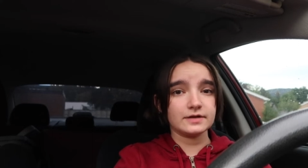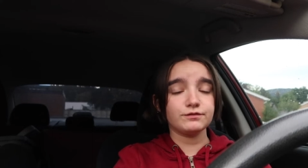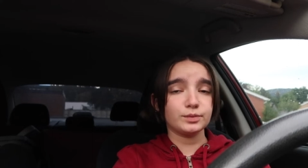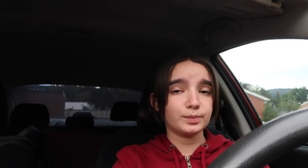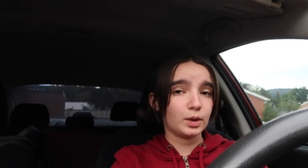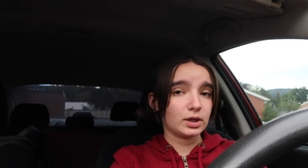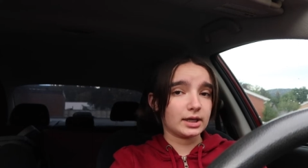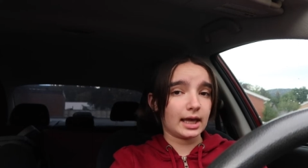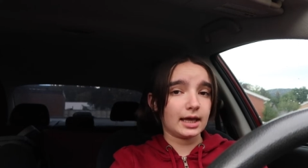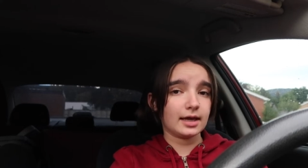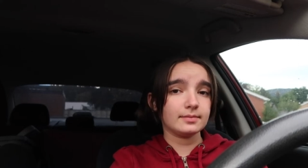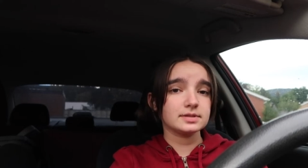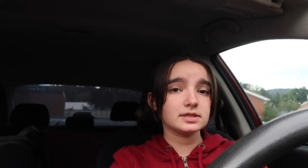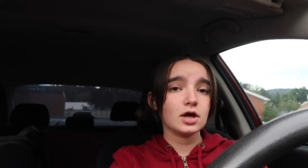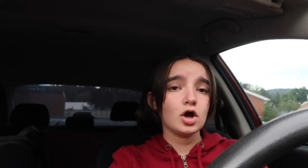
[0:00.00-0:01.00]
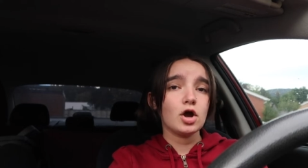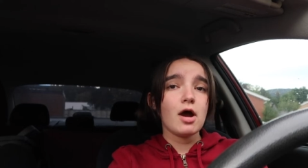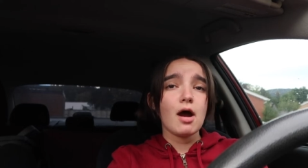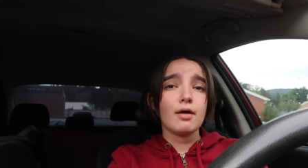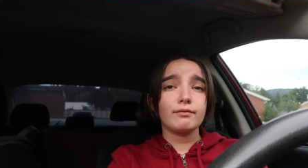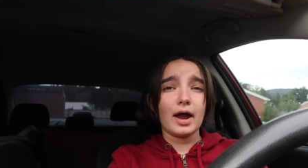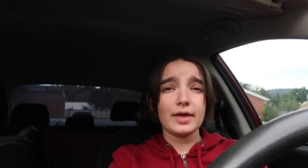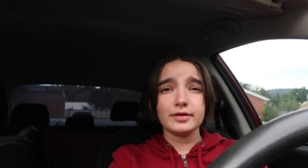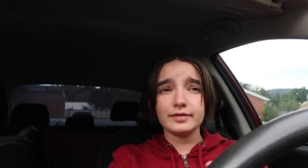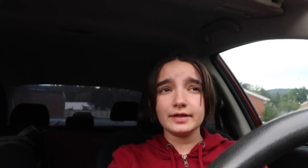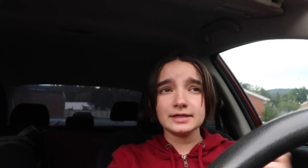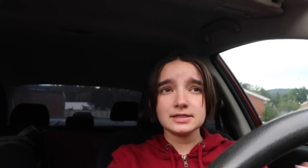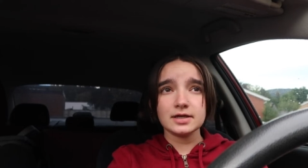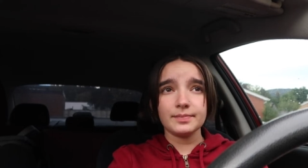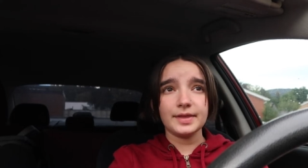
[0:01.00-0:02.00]
and football games, rather
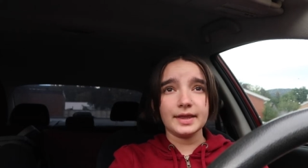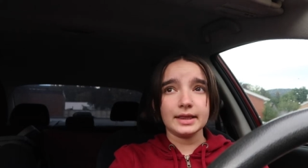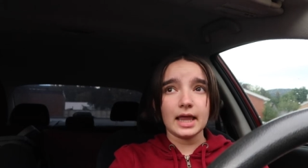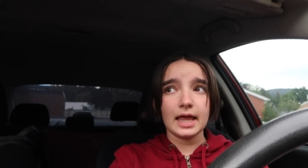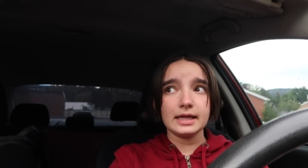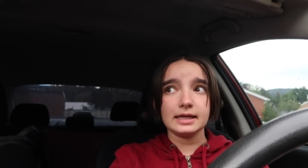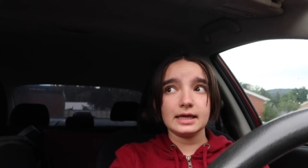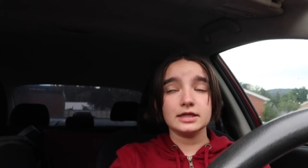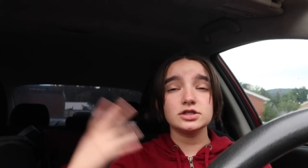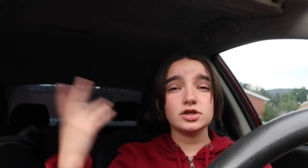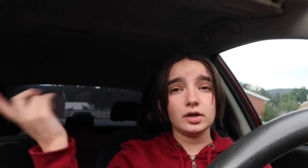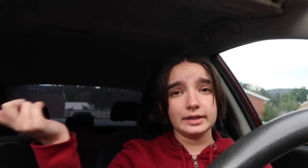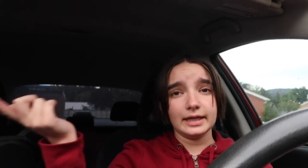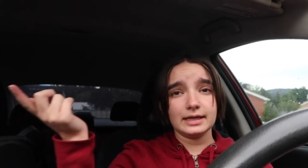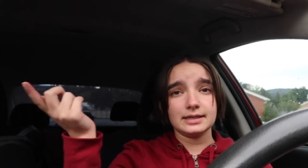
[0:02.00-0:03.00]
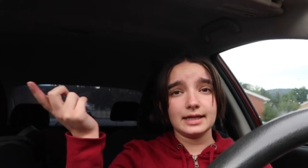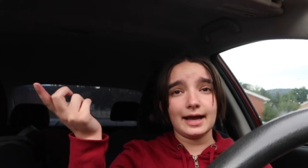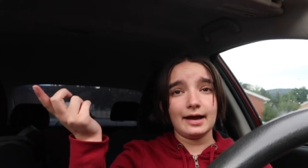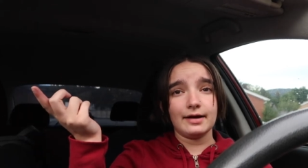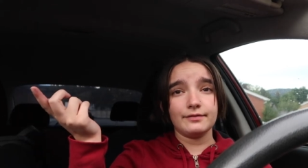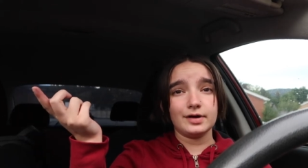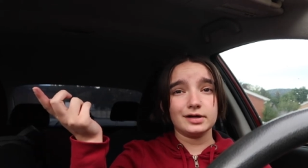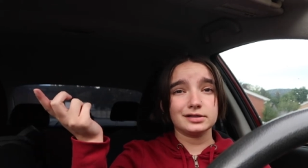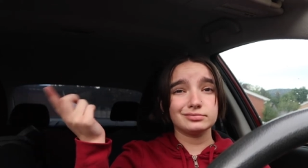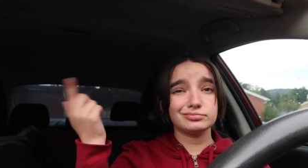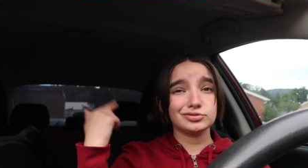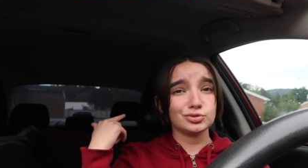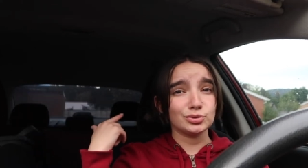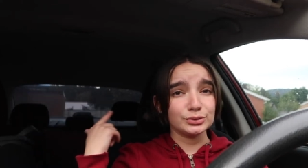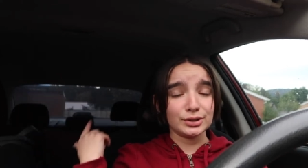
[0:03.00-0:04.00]
than something like in Salt Lake, they have a
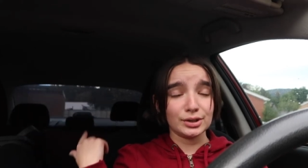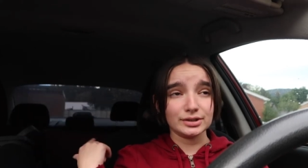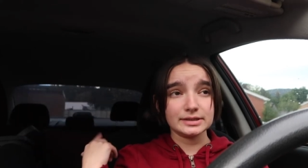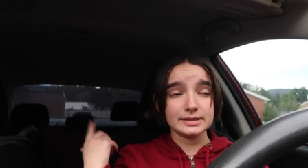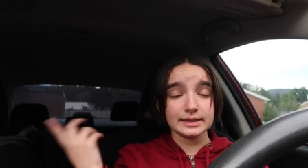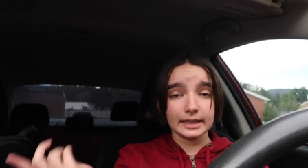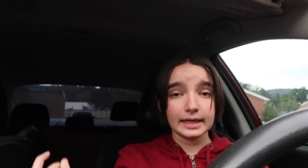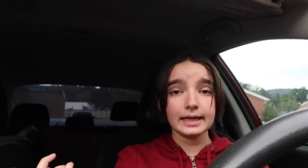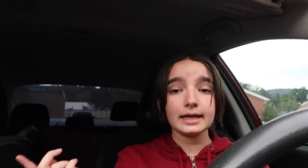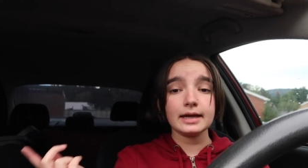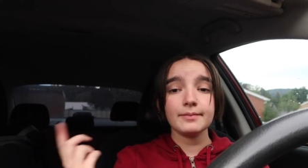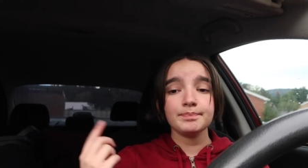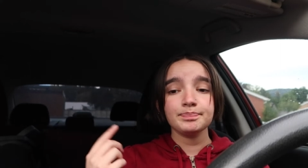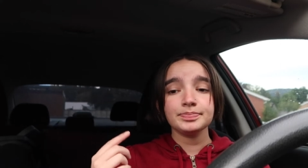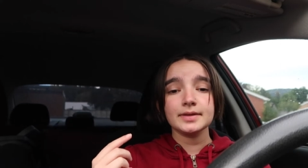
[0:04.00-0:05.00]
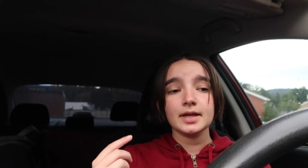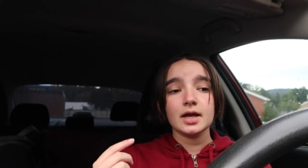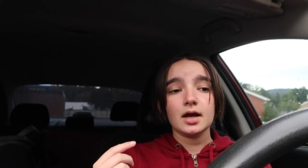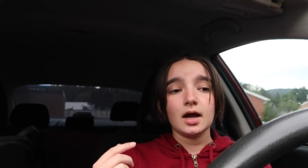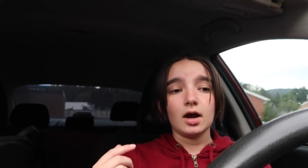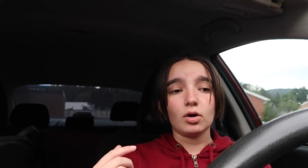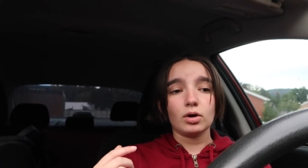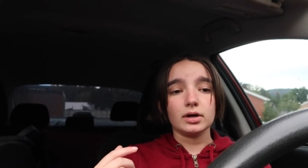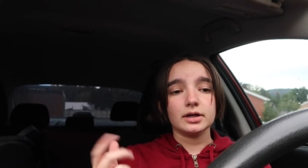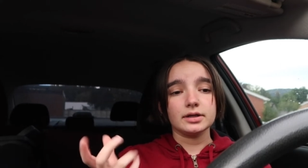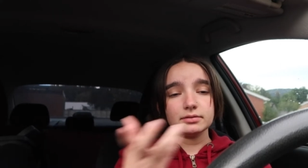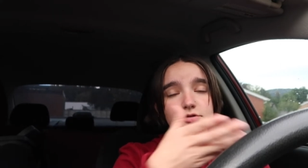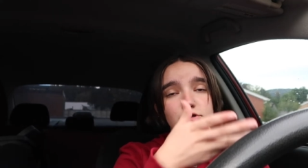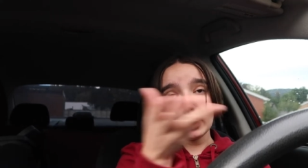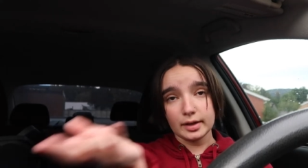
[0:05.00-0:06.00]
school called Slick, uh, or
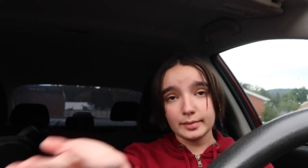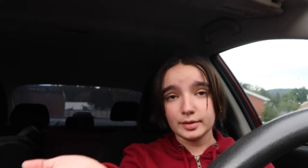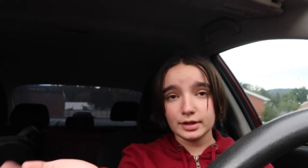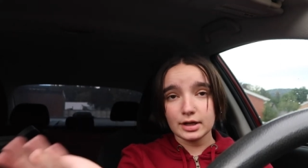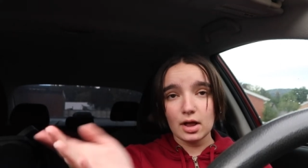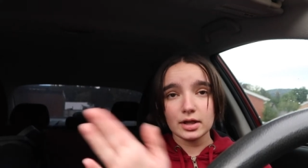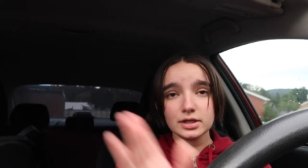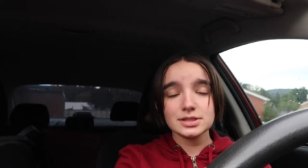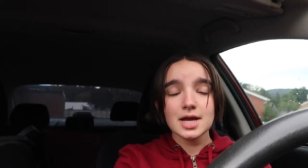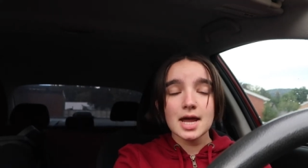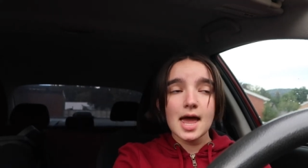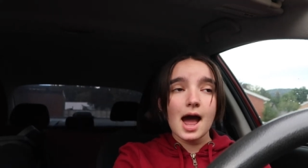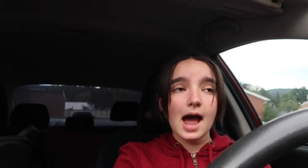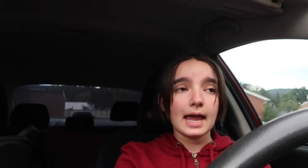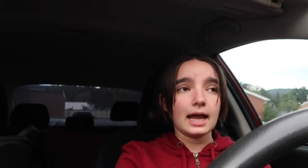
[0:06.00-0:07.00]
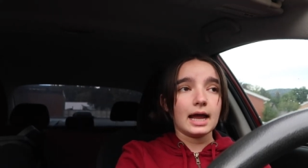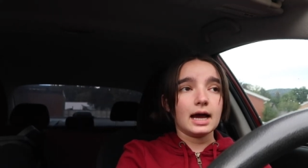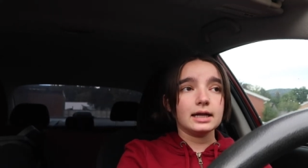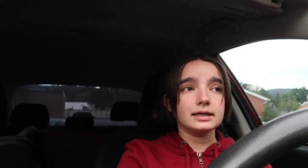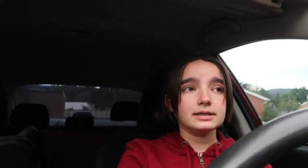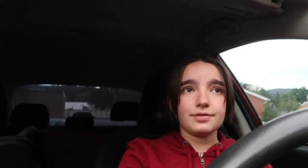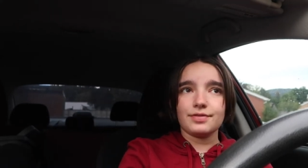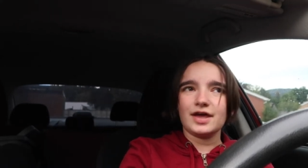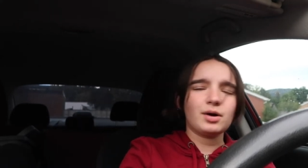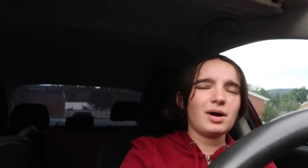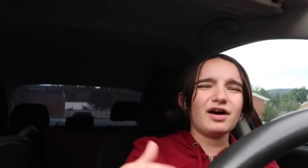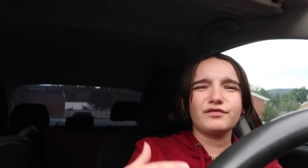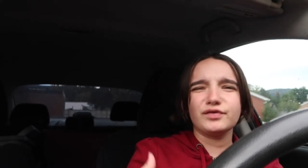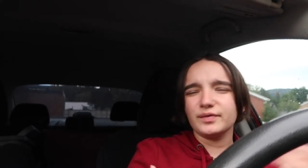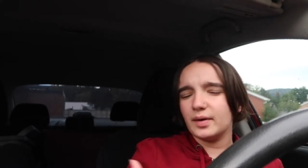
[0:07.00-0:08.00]
at uh, Salt Lake Community College, and they don't
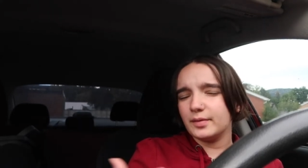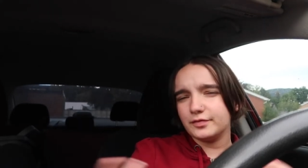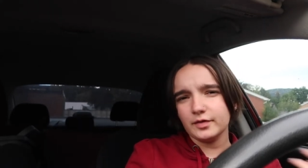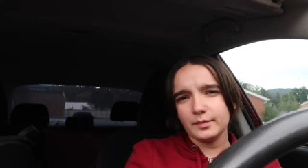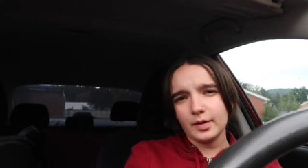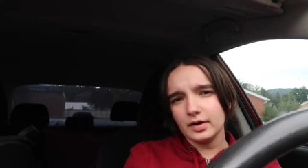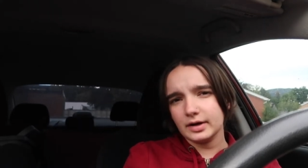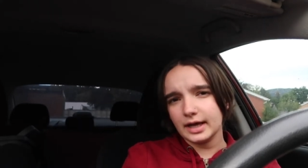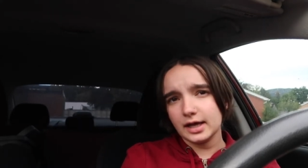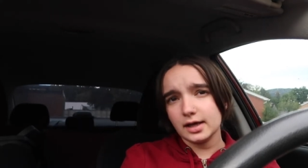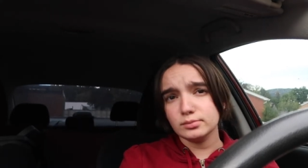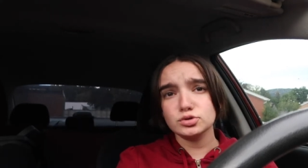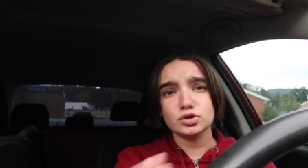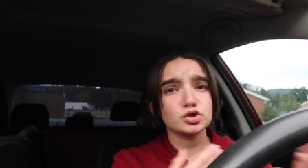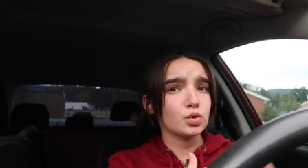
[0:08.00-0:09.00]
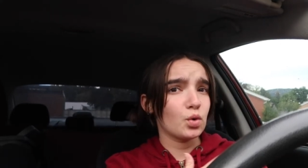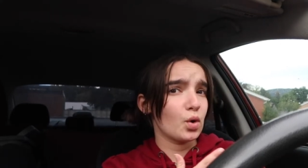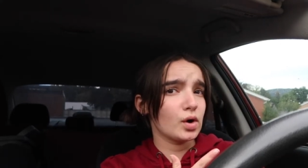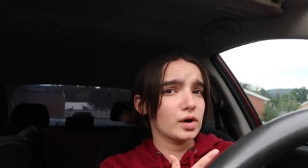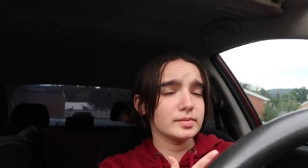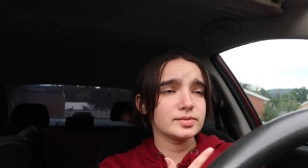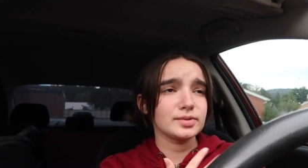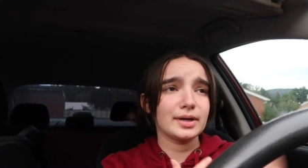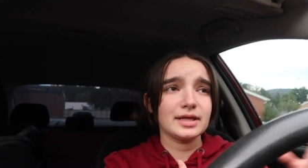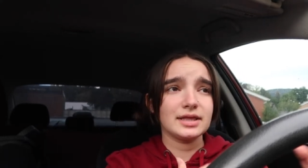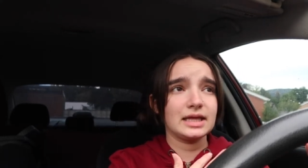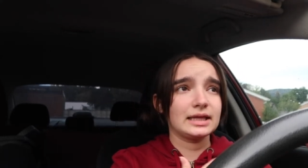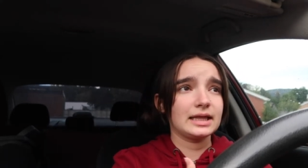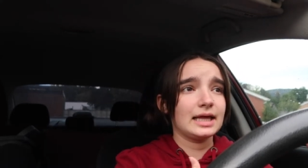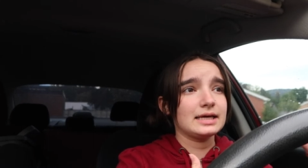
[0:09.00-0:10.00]
have football games or dorms or
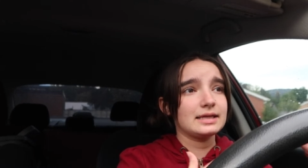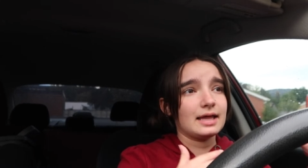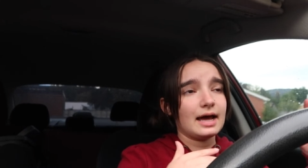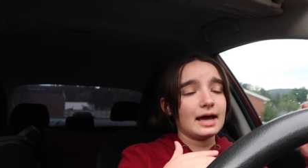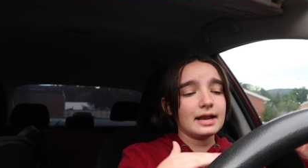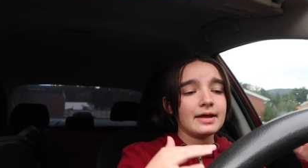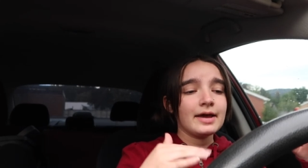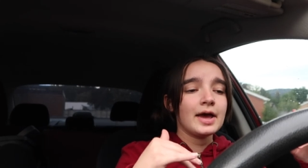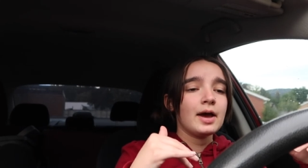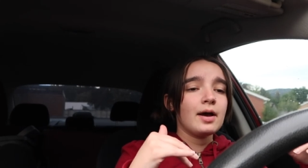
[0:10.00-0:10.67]
anything like that.